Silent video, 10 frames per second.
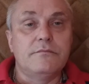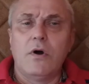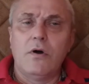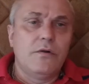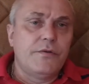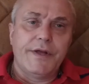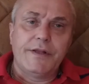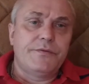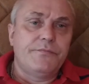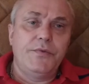all
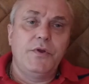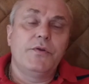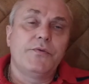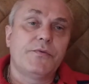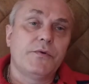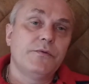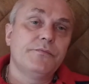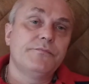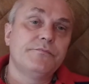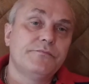that
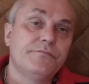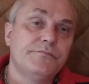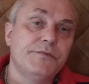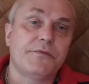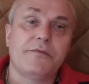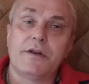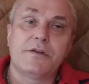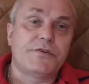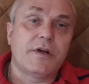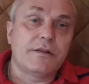beautiful Nirvana
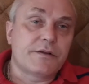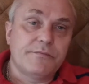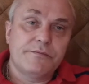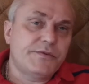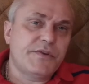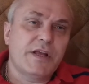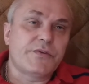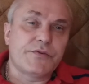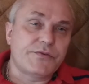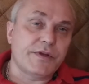Shatkam,
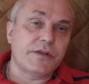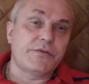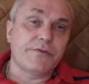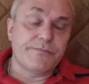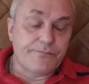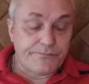etc., etc.